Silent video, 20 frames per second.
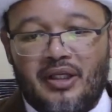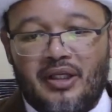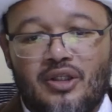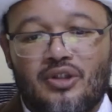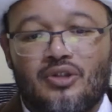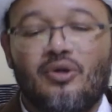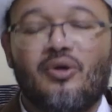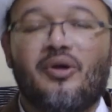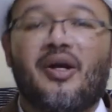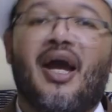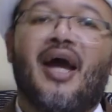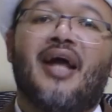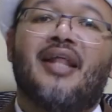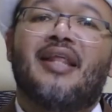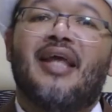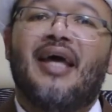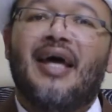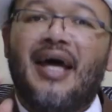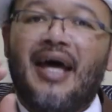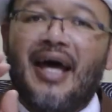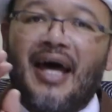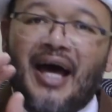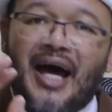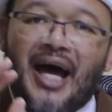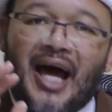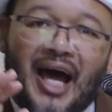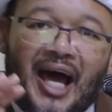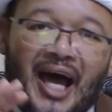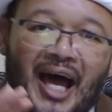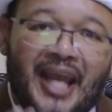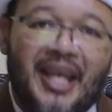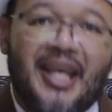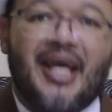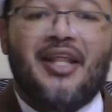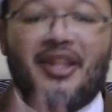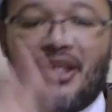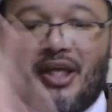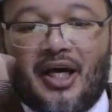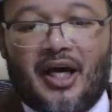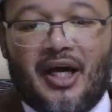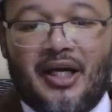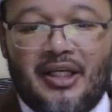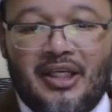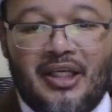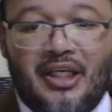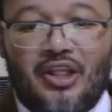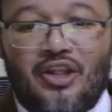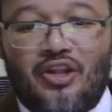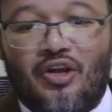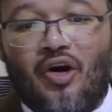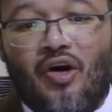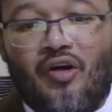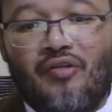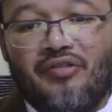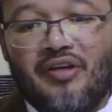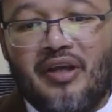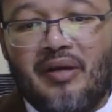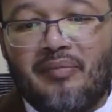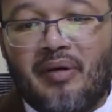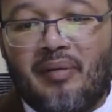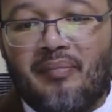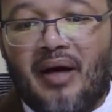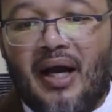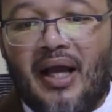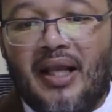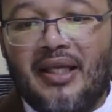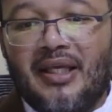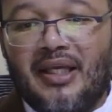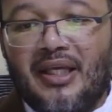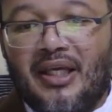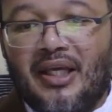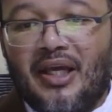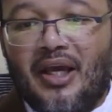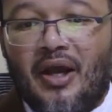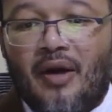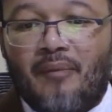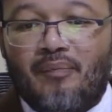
us look at another hadith of Imam Ali